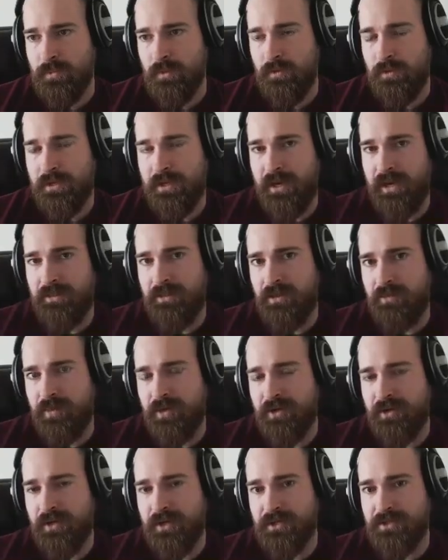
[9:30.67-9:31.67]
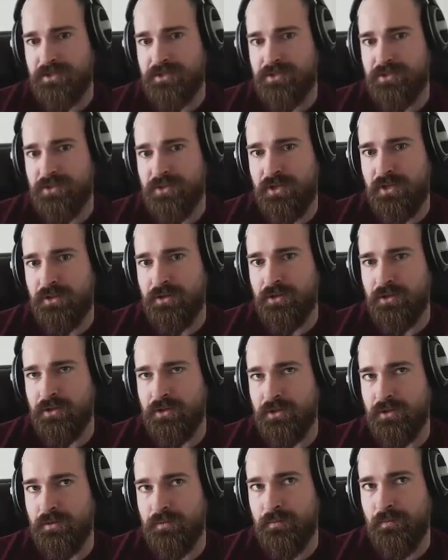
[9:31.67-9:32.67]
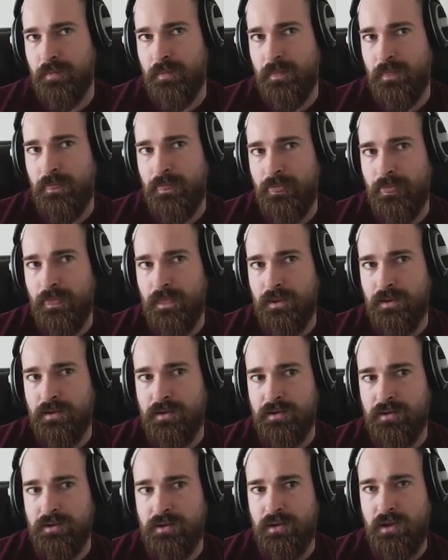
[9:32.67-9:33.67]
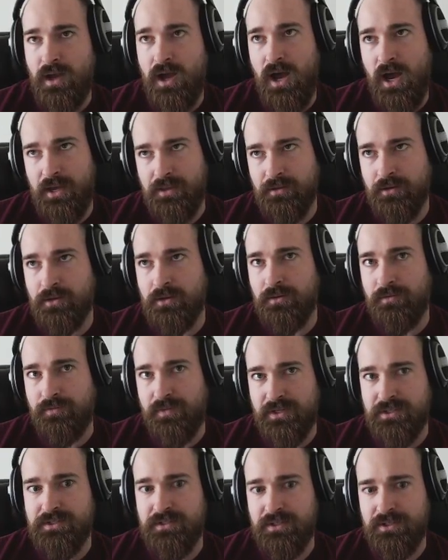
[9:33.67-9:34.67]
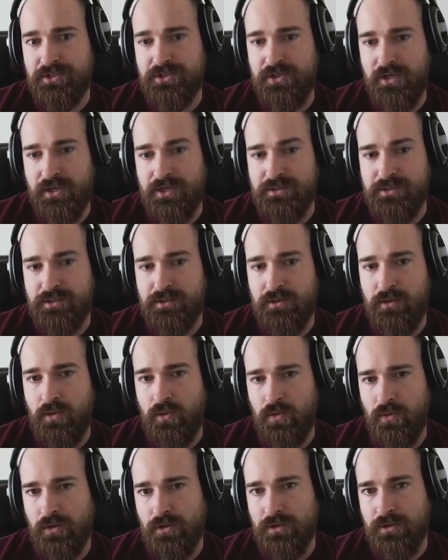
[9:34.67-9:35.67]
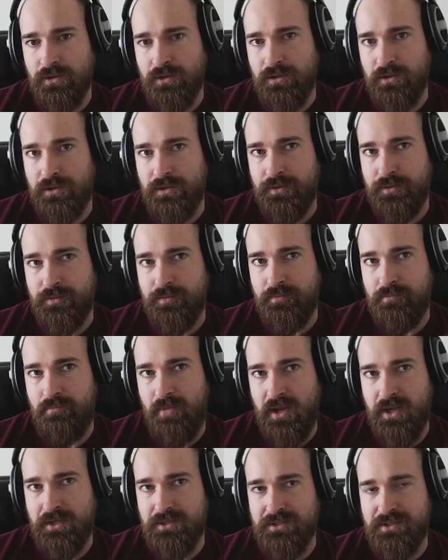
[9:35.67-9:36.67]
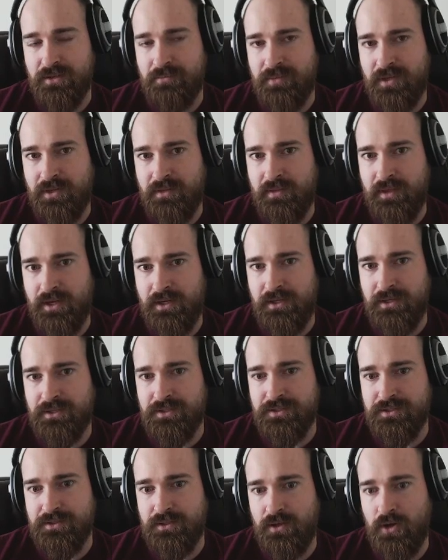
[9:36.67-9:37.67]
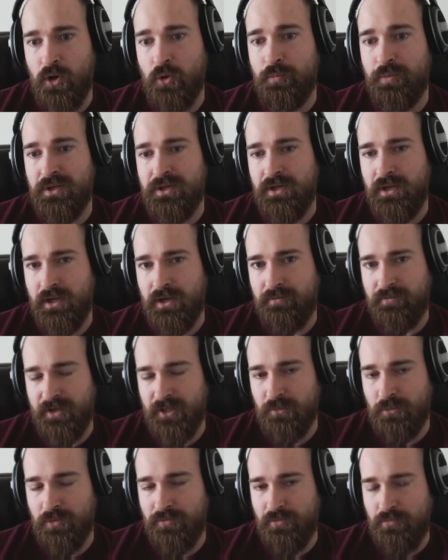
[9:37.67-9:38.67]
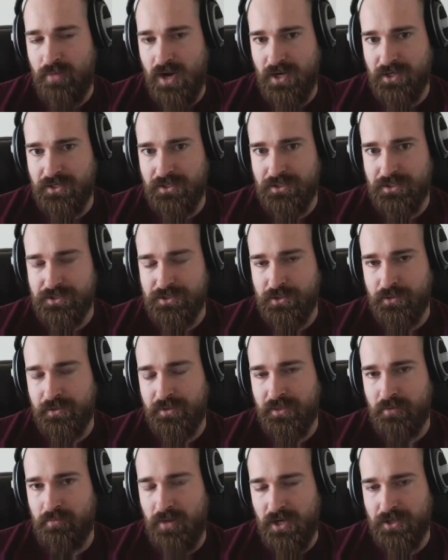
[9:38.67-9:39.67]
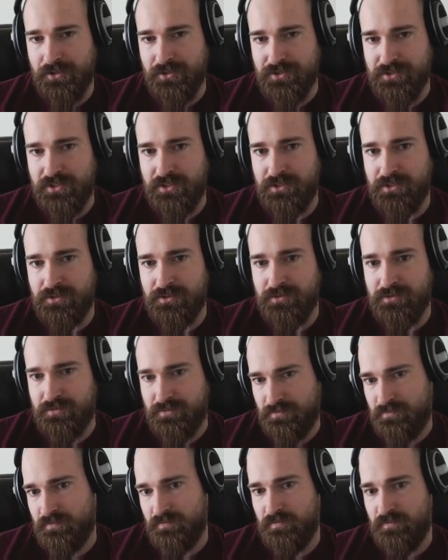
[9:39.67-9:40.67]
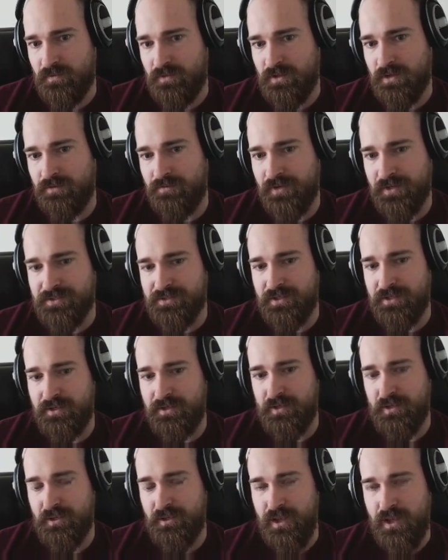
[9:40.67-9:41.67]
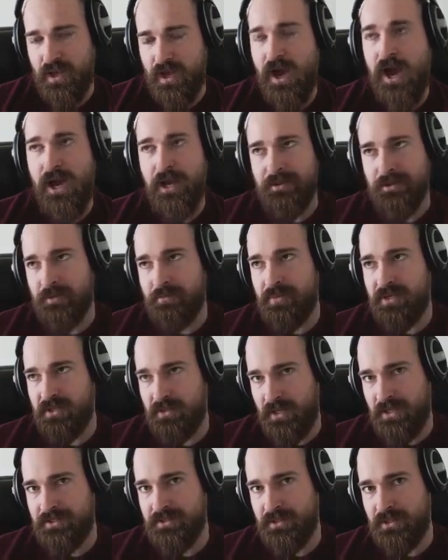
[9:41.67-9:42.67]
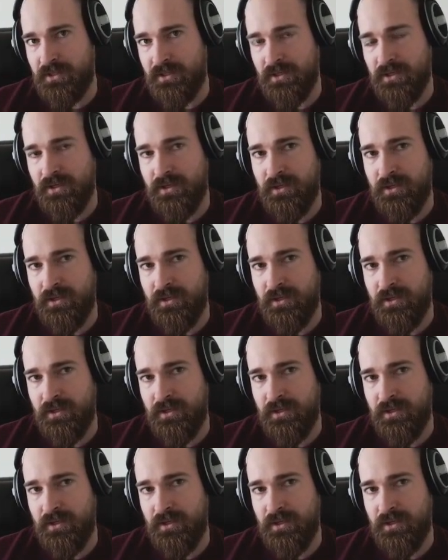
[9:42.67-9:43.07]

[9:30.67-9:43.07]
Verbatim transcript: Like, I think Paradox should either Either fix this shit or make it something that is open and available for modding so that the modders can can fix it. Either be lazy